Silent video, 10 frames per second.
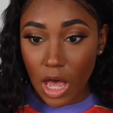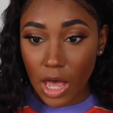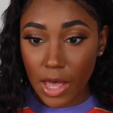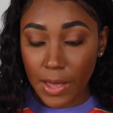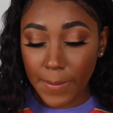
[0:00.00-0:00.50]

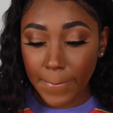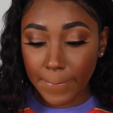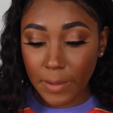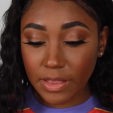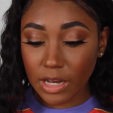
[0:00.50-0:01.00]

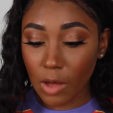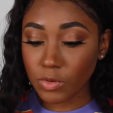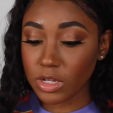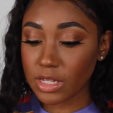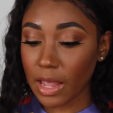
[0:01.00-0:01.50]
And then I
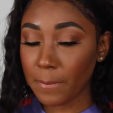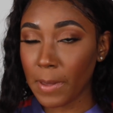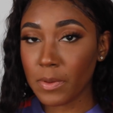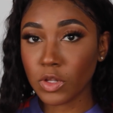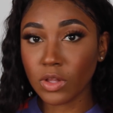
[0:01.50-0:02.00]
would just like
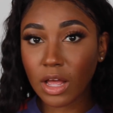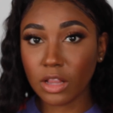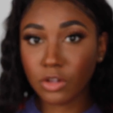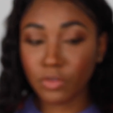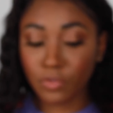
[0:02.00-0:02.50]
maybe do like a
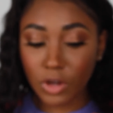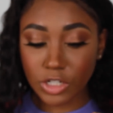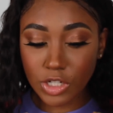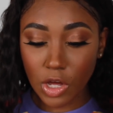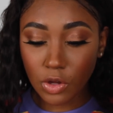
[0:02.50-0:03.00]
little
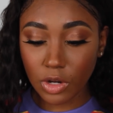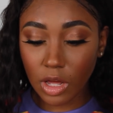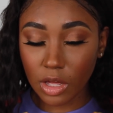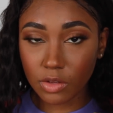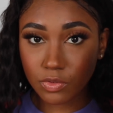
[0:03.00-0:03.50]
fresh coat
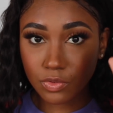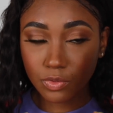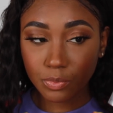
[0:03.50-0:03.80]
of